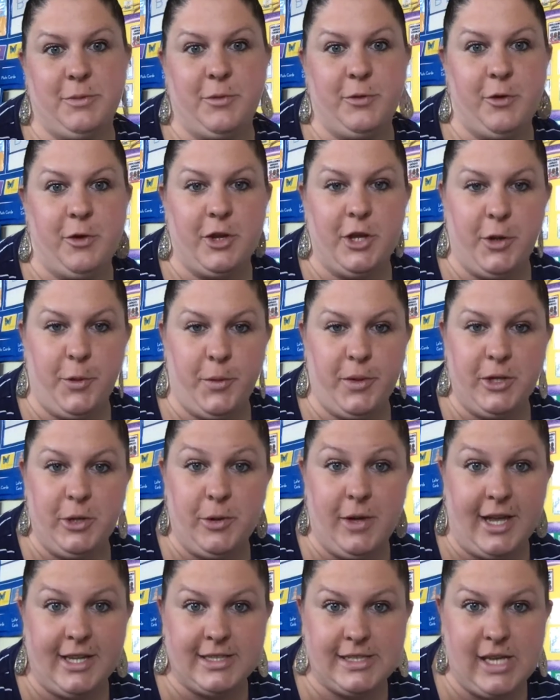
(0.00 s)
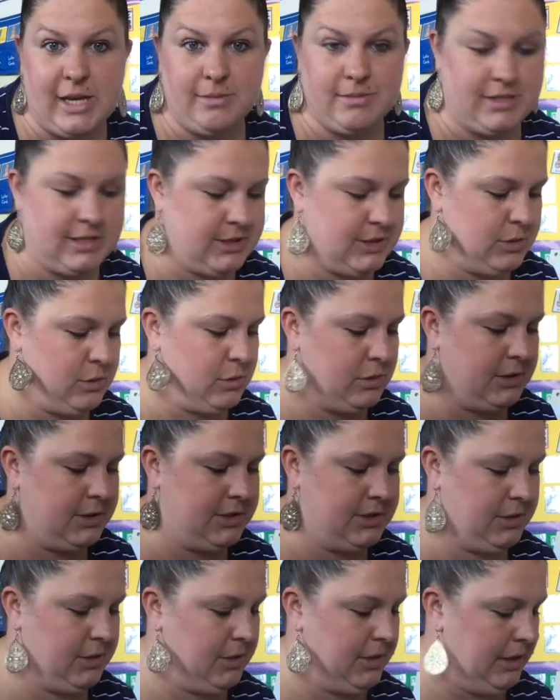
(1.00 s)
for you when you guys come to school
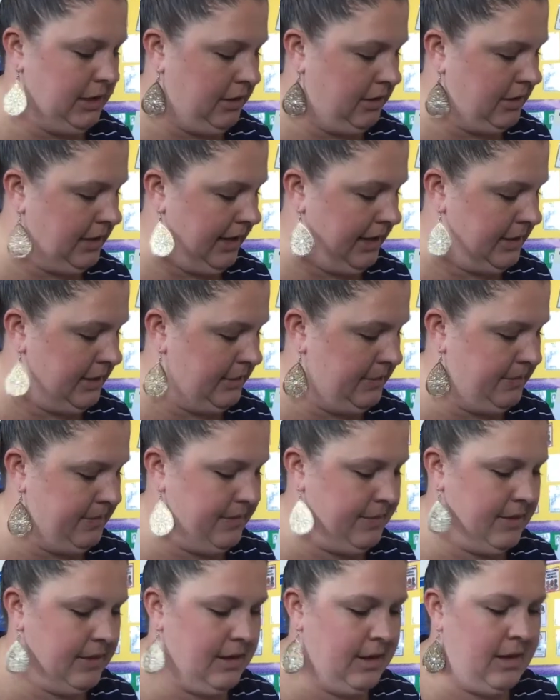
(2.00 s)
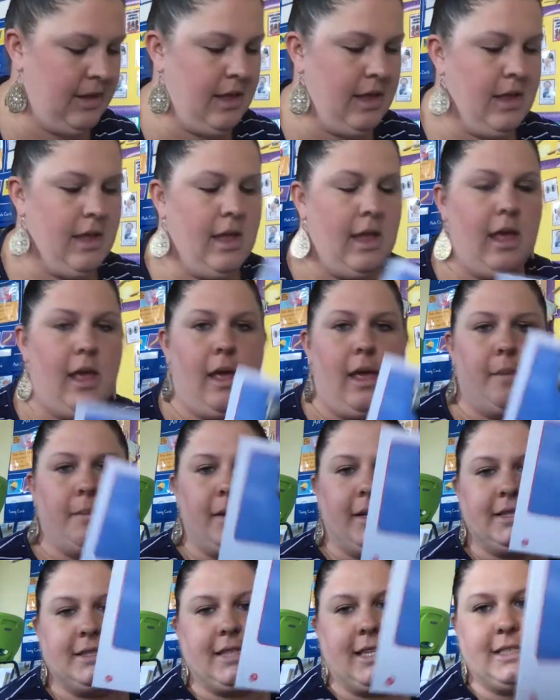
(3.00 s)
so you can look at them. But
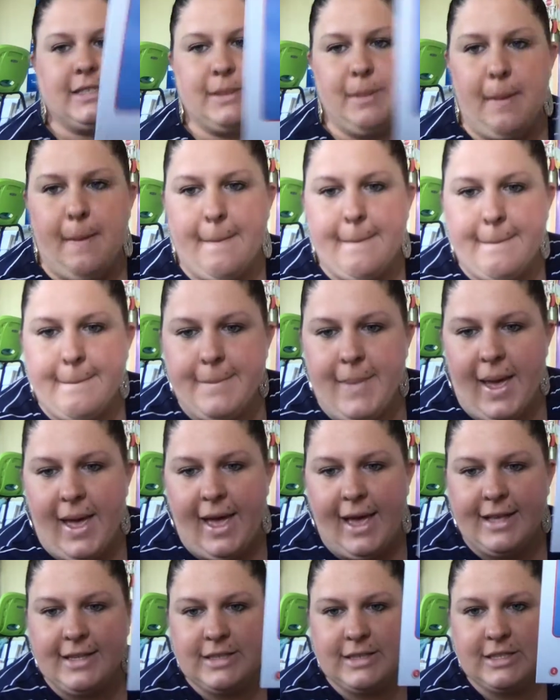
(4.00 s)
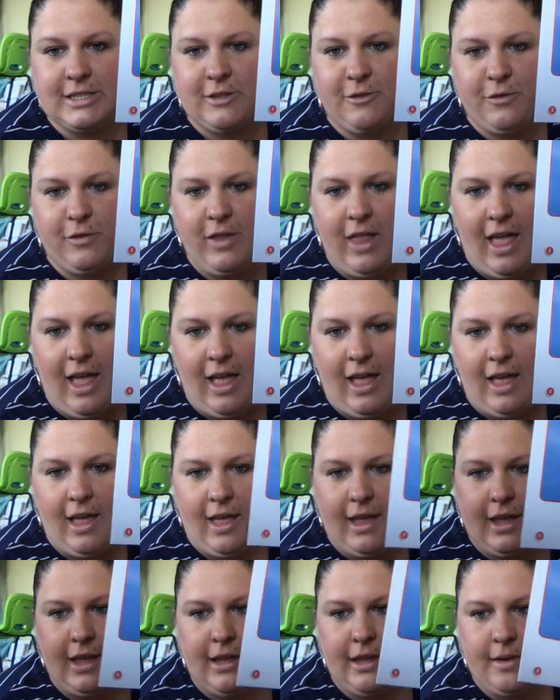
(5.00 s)
it says, bats
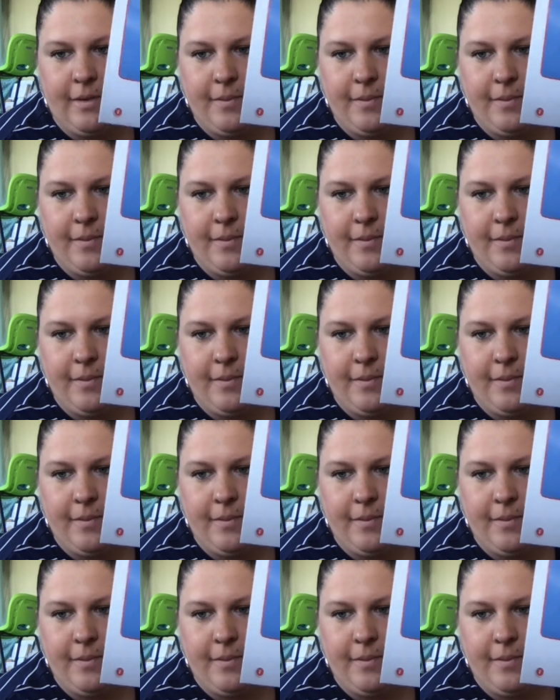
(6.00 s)
fly,